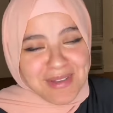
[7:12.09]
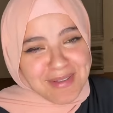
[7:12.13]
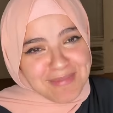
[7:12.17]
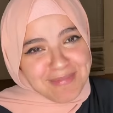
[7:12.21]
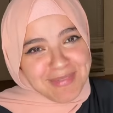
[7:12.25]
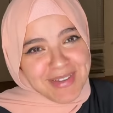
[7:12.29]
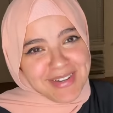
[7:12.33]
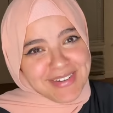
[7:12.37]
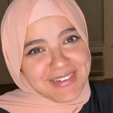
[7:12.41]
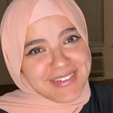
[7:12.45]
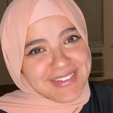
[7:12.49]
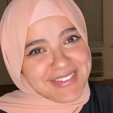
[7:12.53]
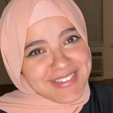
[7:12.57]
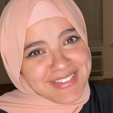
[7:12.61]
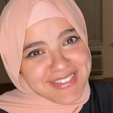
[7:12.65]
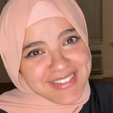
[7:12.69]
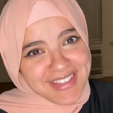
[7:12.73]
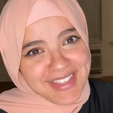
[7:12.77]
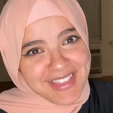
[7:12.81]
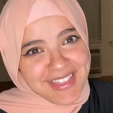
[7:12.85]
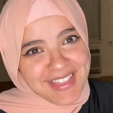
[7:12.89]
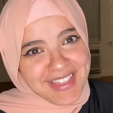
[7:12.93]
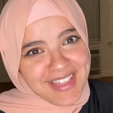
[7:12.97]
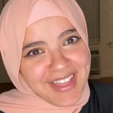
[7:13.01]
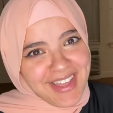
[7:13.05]
my parents
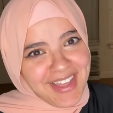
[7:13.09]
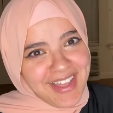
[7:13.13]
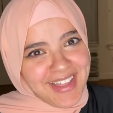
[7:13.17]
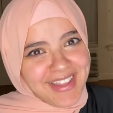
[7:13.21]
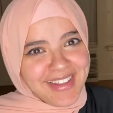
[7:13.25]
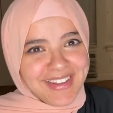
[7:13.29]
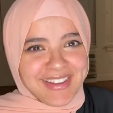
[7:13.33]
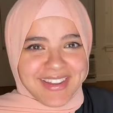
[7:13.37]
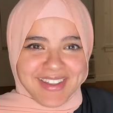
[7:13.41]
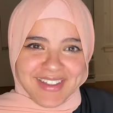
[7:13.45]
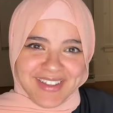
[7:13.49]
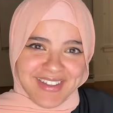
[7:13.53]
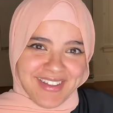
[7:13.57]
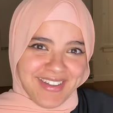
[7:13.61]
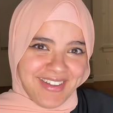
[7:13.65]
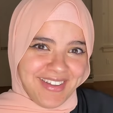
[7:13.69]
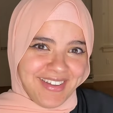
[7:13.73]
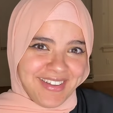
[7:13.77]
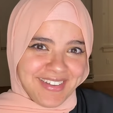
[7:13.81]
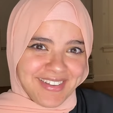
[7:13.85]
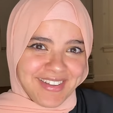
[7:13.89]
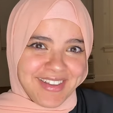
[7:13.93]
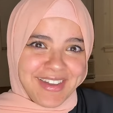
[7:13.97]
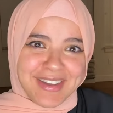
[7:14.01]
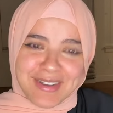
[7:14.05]
said that.
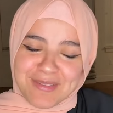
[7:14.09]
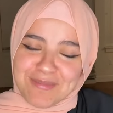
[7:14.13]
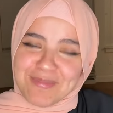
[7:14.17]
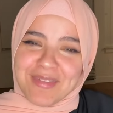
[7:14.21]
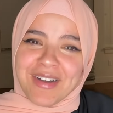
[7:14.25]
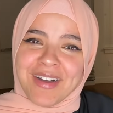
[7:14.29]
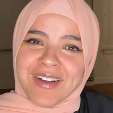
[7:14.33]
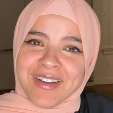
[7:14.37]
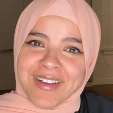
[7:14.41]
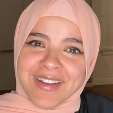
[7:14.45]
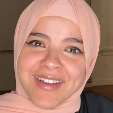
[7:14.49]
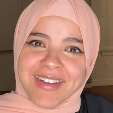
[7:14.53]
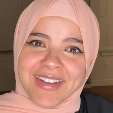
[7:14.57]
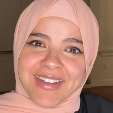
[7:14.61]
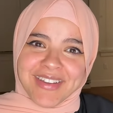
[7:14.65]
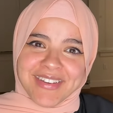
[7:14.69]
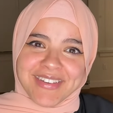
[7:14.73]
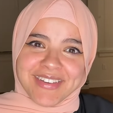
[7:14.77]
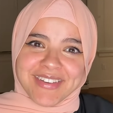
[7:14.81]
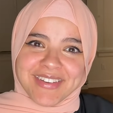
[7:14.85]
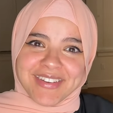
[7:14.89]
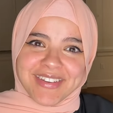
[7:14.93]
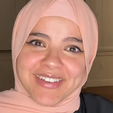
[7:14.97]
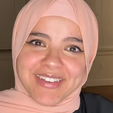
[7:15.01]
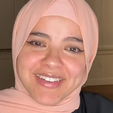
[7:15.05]
Nah, come
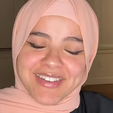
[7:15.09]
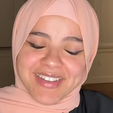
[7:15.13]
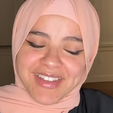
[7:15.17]
on.